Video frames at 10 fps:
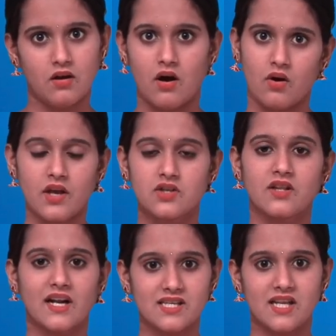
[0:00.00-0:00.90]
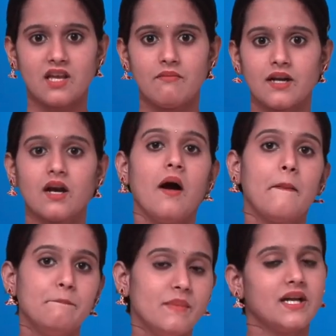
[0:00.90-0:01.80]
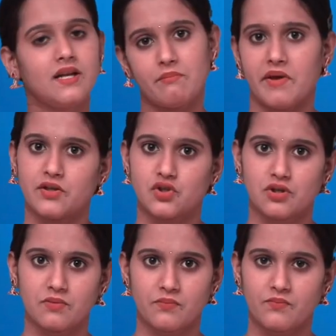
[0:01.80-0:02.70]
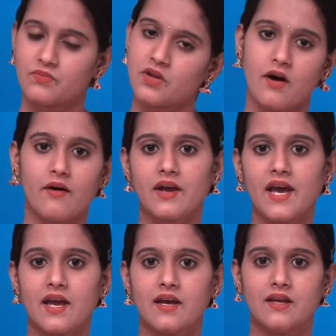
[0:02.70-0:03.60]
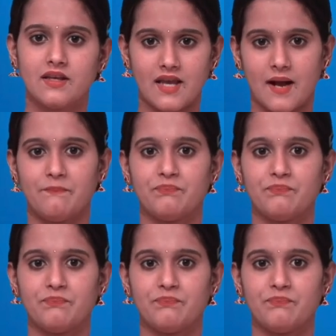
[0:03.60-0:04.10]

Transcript: Okay, so that is nothing but a mirror image. Okay, yeah.